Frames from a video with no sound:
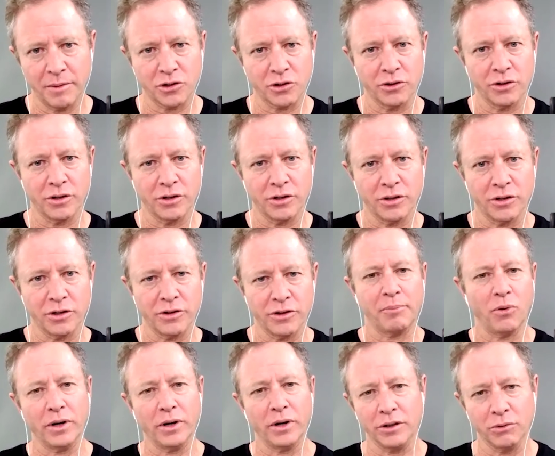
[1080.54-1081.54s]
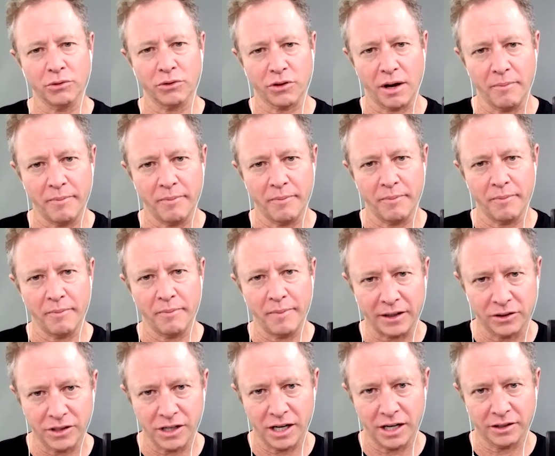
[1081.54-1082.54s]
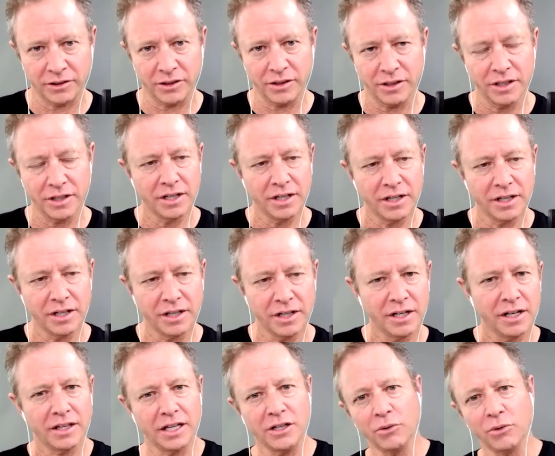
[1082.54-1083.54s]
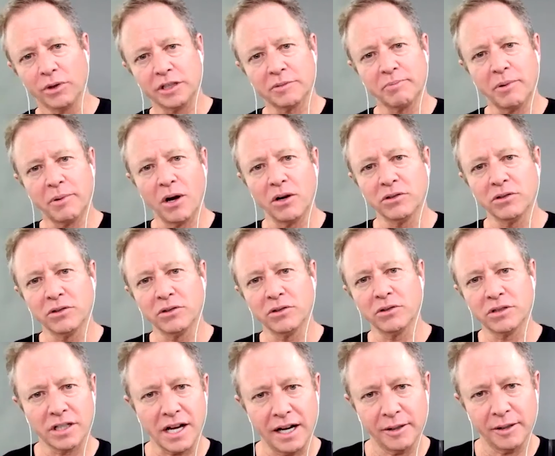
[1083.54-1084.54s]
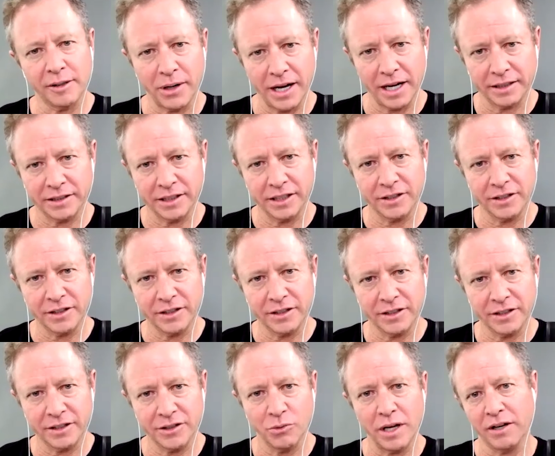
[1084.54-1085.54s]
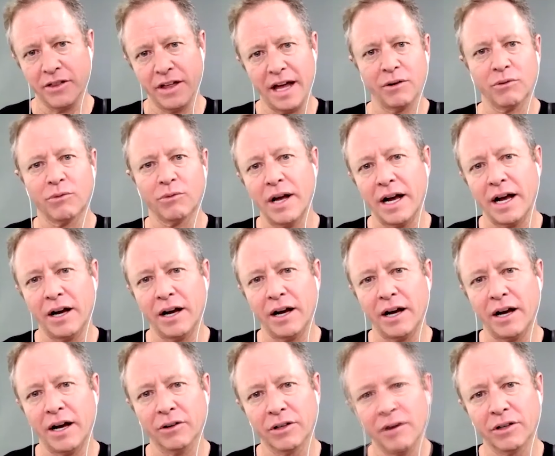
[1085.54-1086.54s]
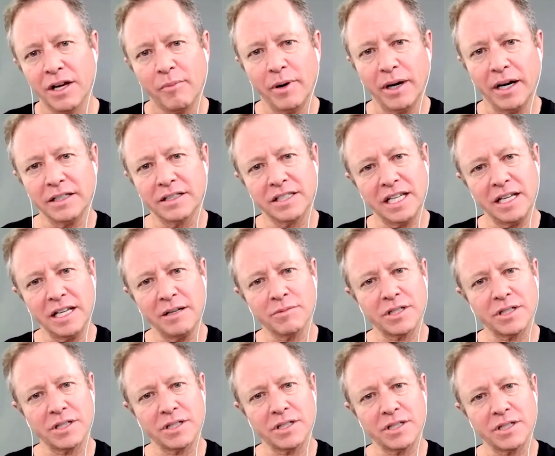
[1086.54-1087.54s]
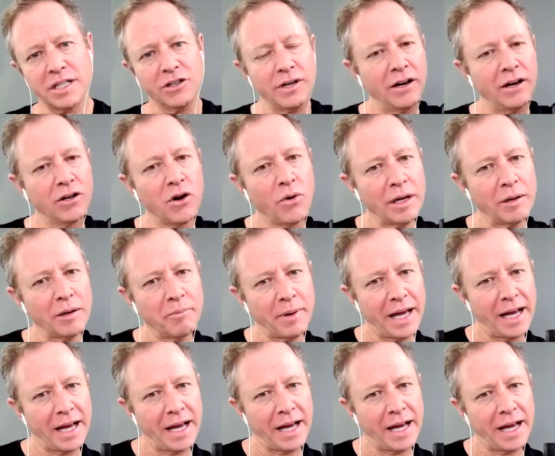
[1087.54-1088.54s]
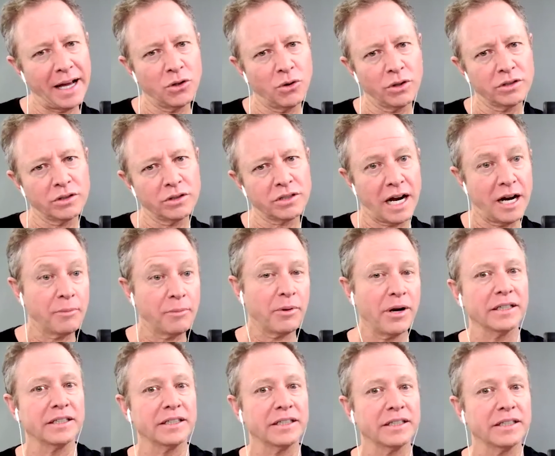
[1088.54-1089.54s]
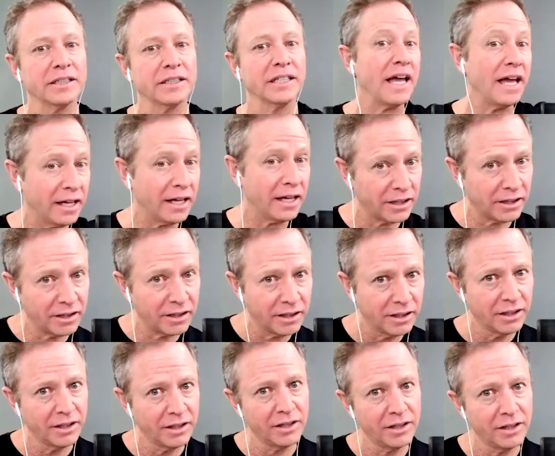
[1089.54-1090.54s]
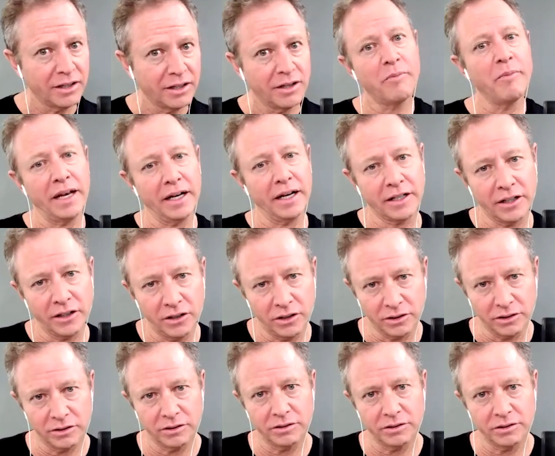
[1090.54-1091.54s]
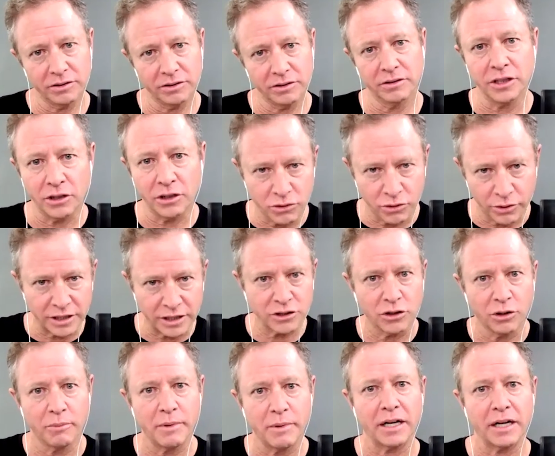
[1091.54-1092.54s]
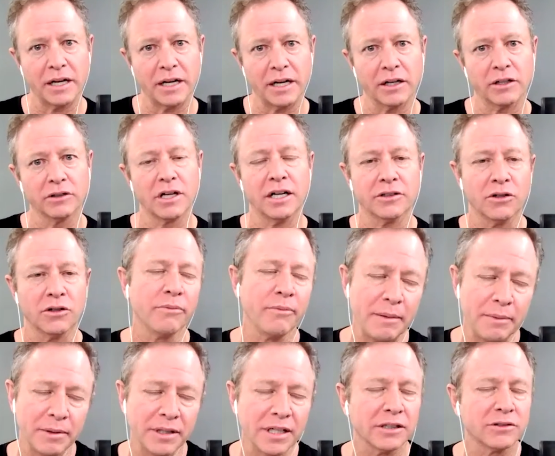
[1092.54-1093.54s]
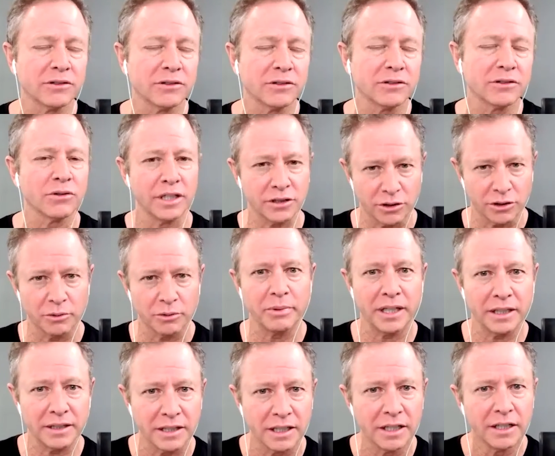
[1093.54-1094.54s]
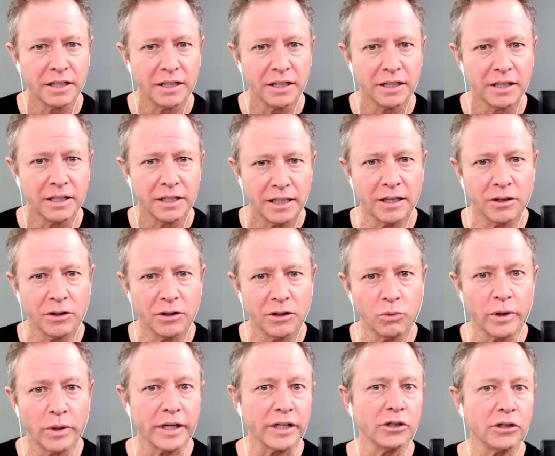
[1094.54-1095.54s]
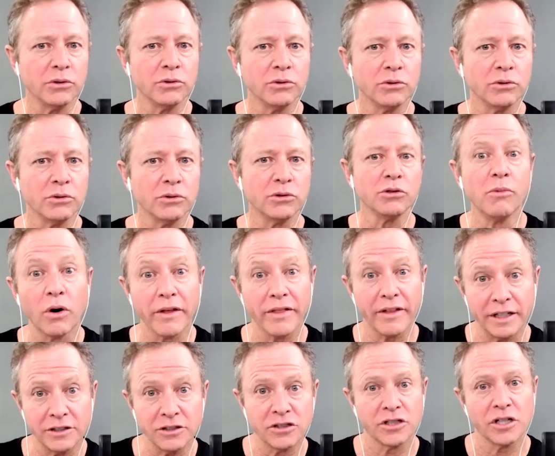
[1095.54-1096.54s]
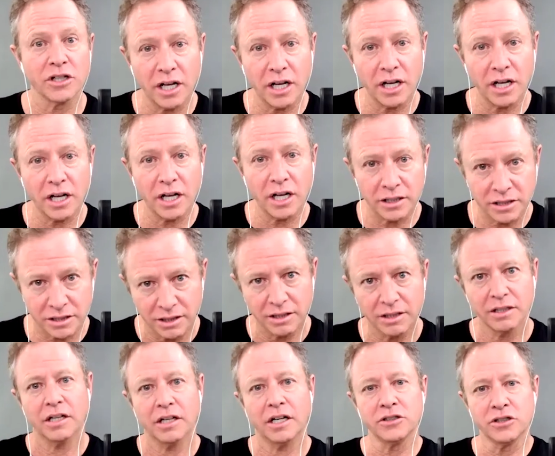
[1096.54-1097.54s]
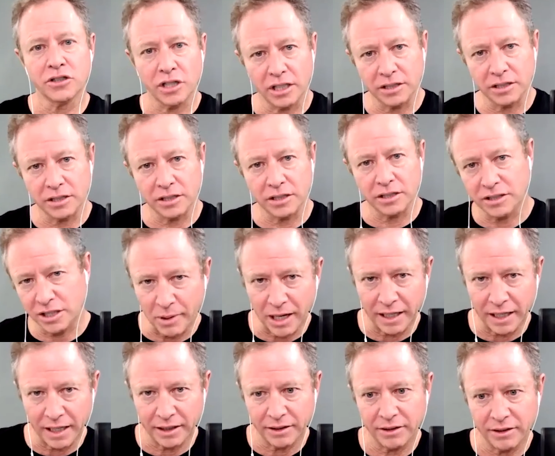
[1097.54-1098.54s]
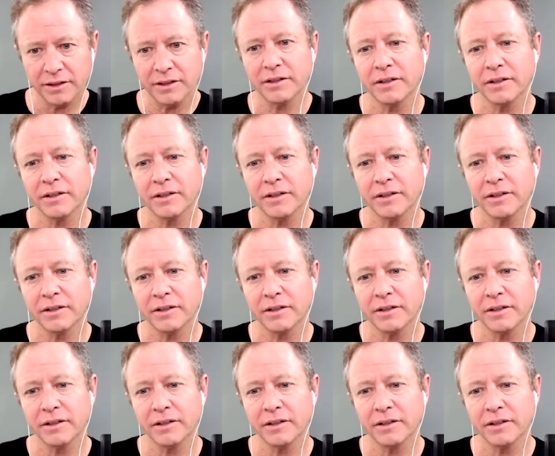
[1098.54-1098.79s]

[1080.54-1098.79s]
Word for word: I'm sure at that point you thought medical doctor, then you were exposed to chiropractic, mm-hmm. you went that route, but it seems like you're now going back towards chiropractic and medical, you know, traditional medical doctor, or maybe not traditional, but uh, where you do more than just adjust the spine.